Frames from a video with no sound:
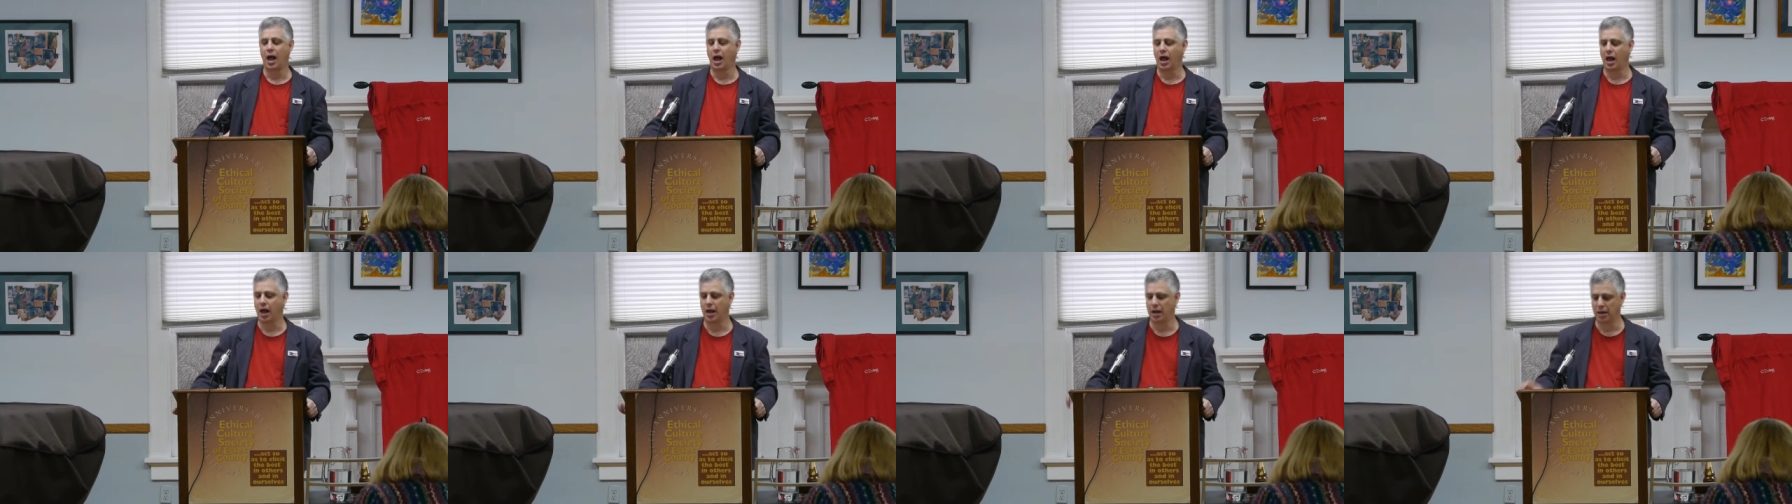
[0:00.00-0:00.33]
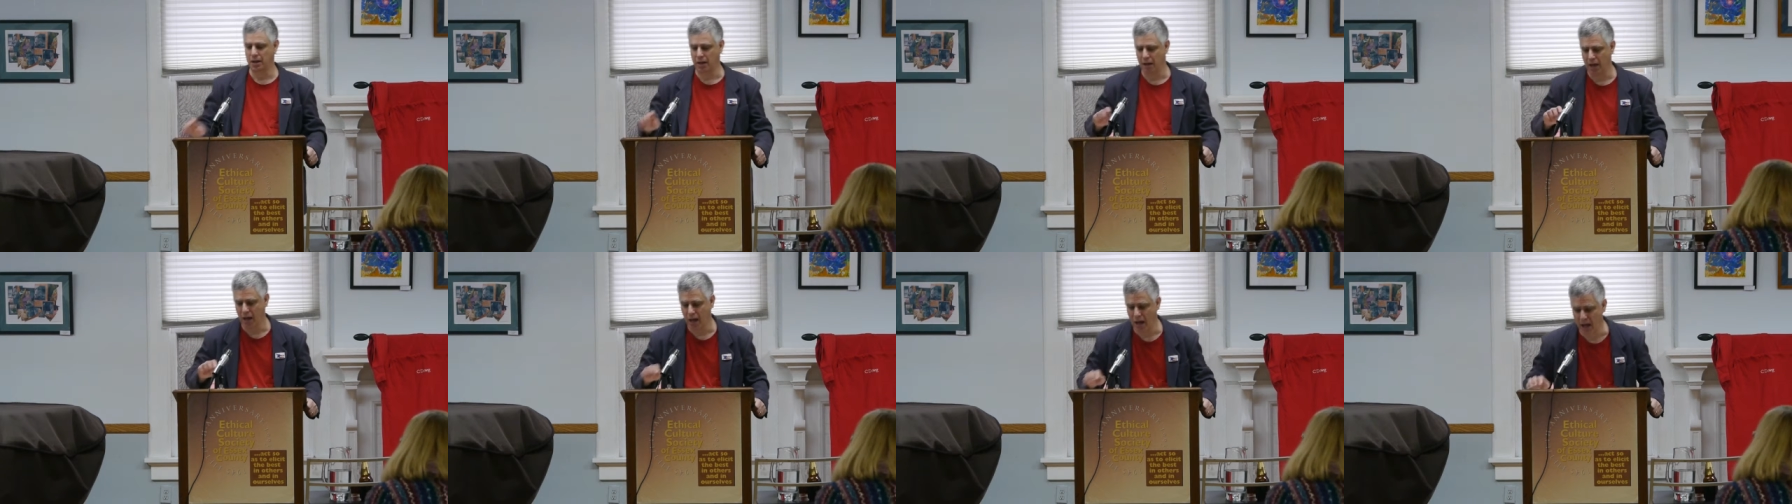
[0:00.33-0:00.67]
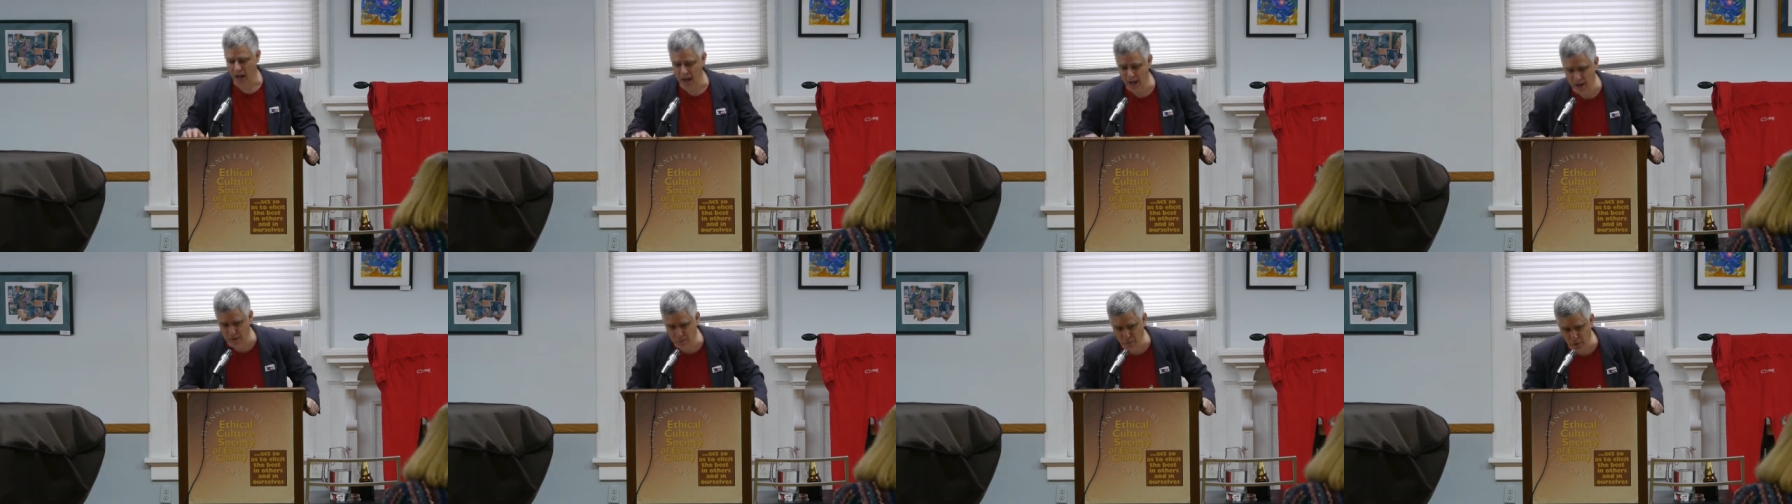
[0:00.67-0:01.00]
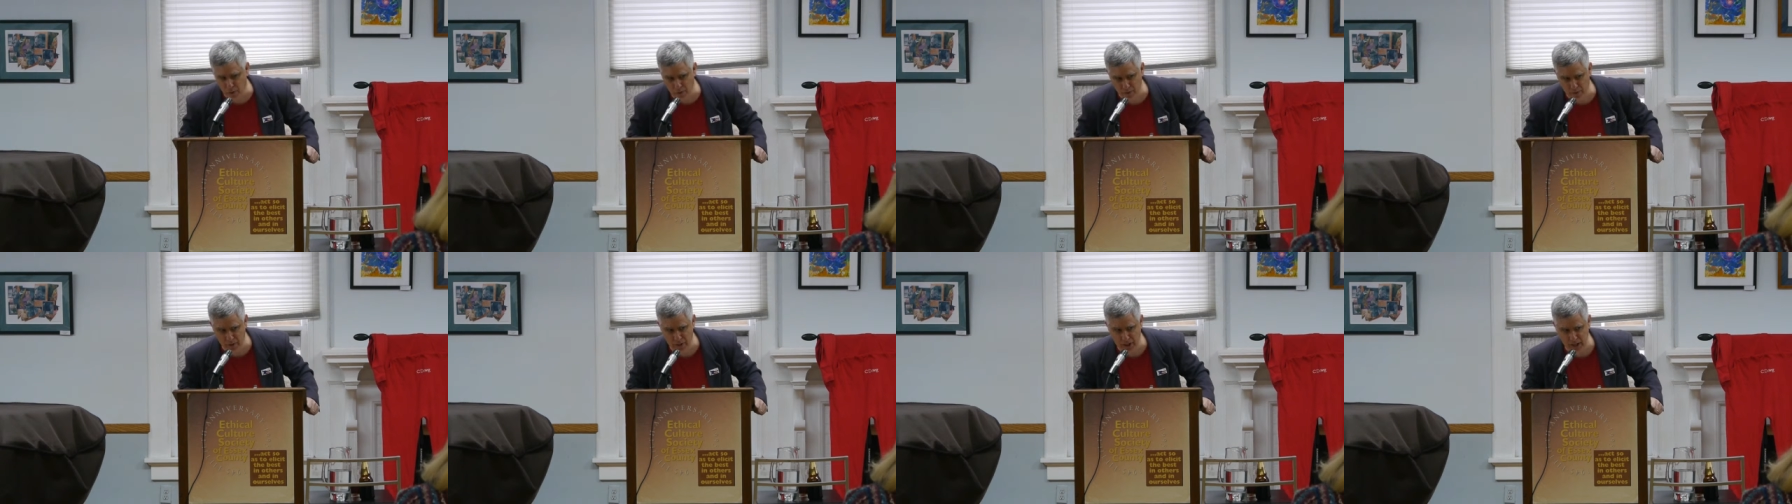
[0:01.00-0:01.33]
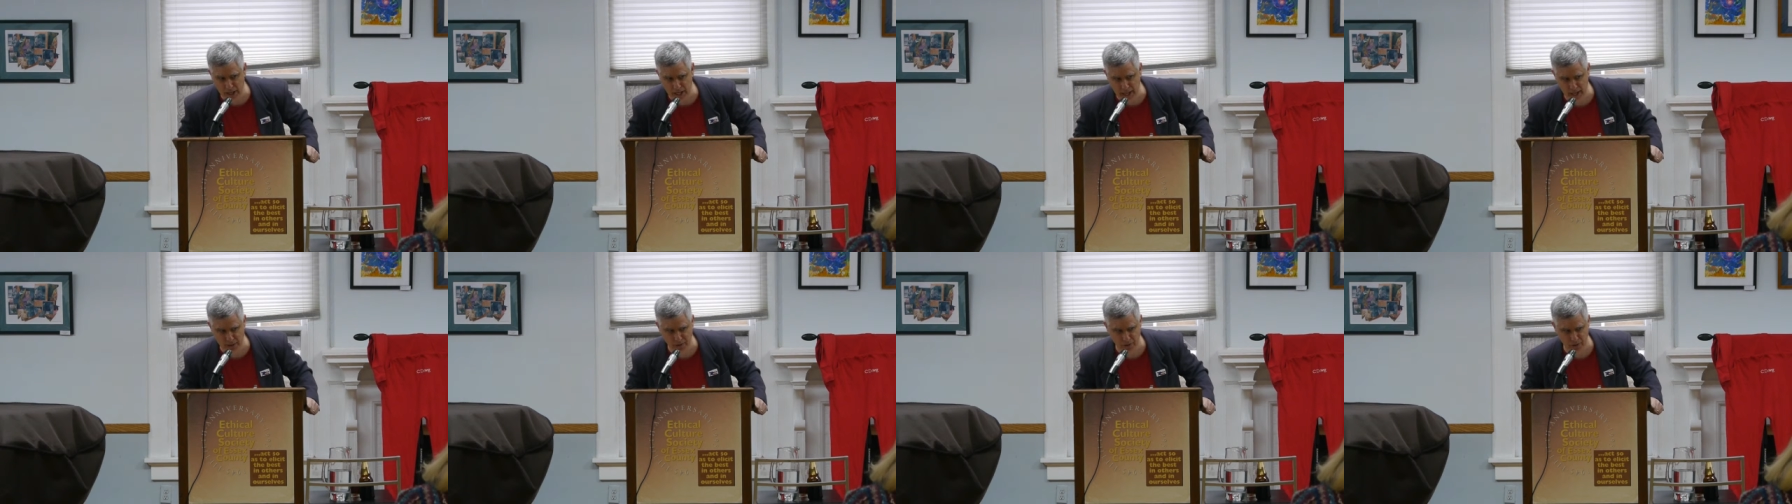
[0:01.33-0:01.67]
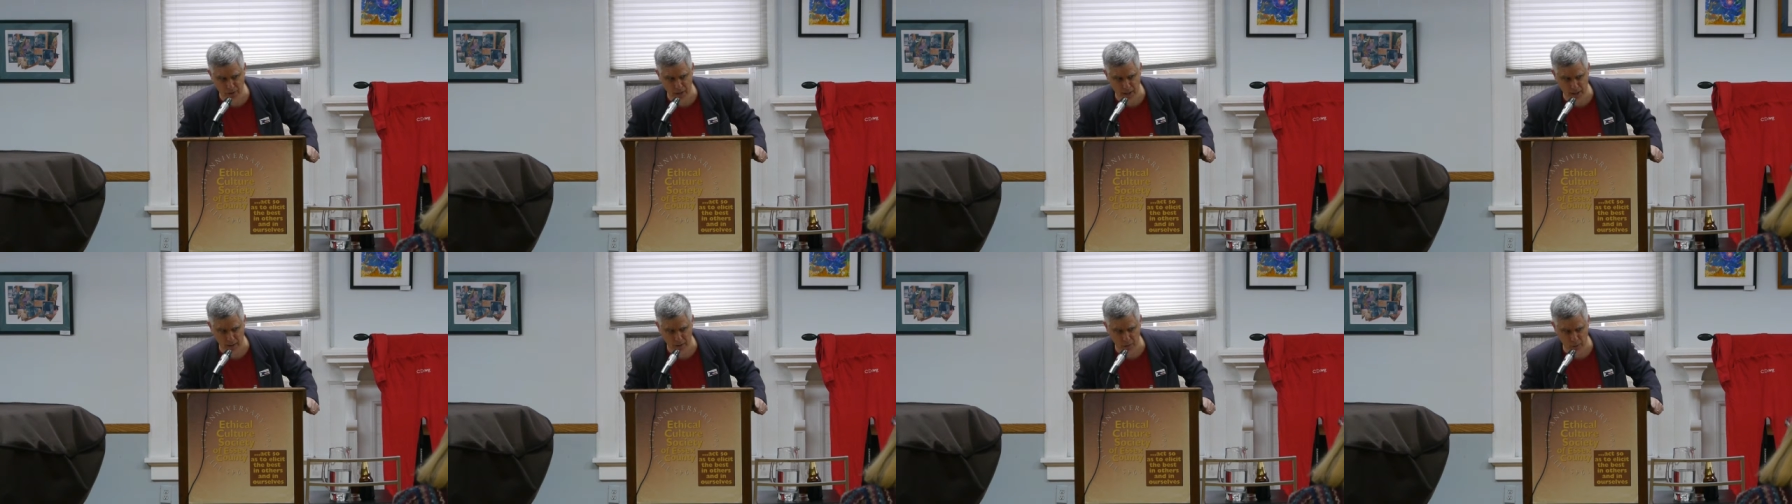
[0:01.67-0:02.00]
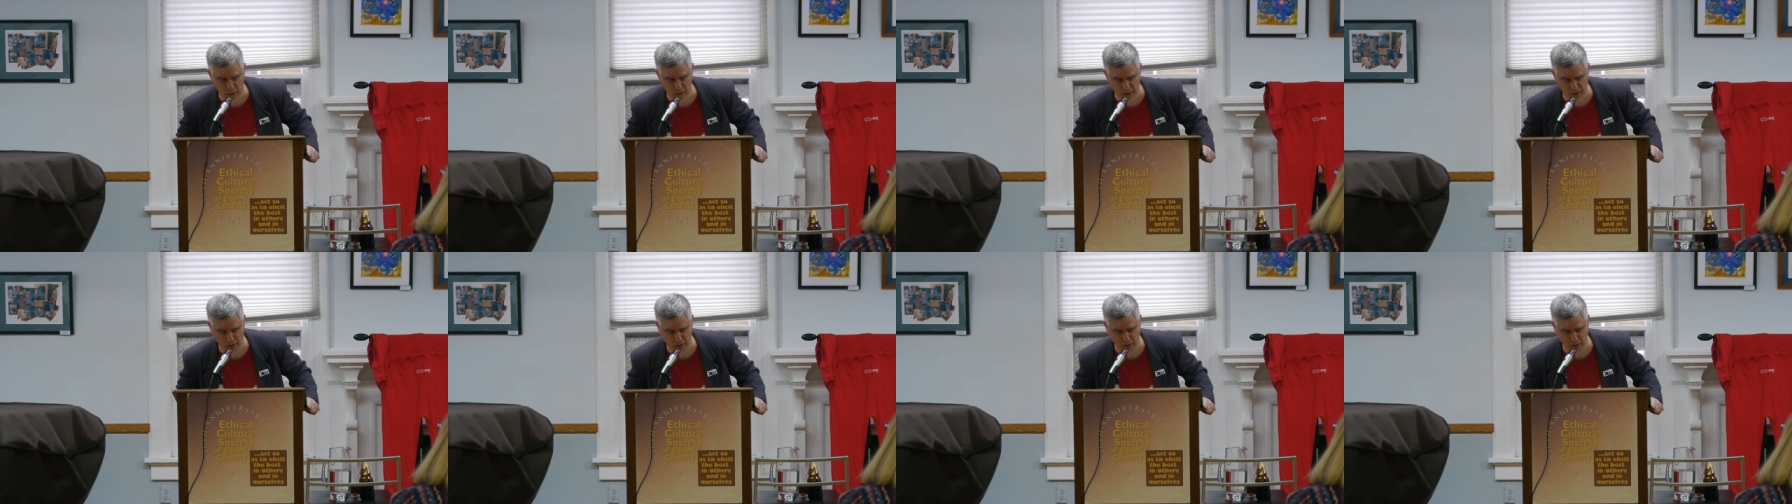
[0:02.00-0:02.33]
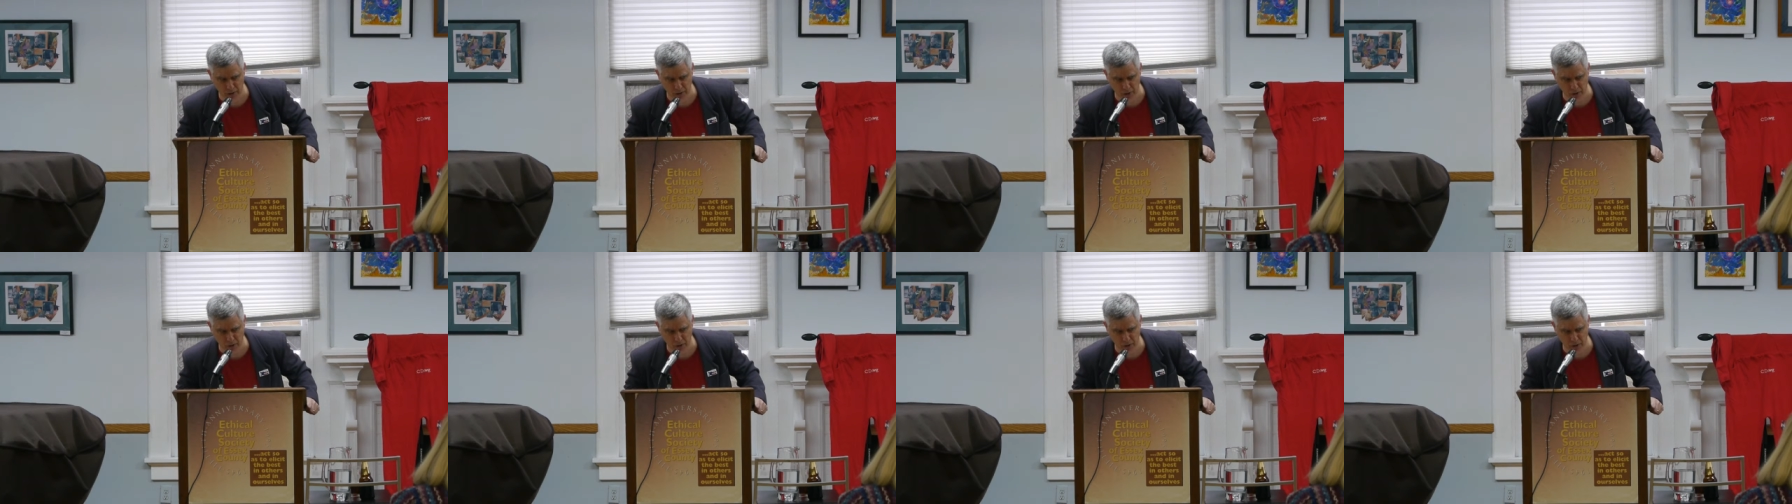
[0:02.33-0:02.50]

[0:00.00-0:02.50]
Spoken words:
I have already answered that question,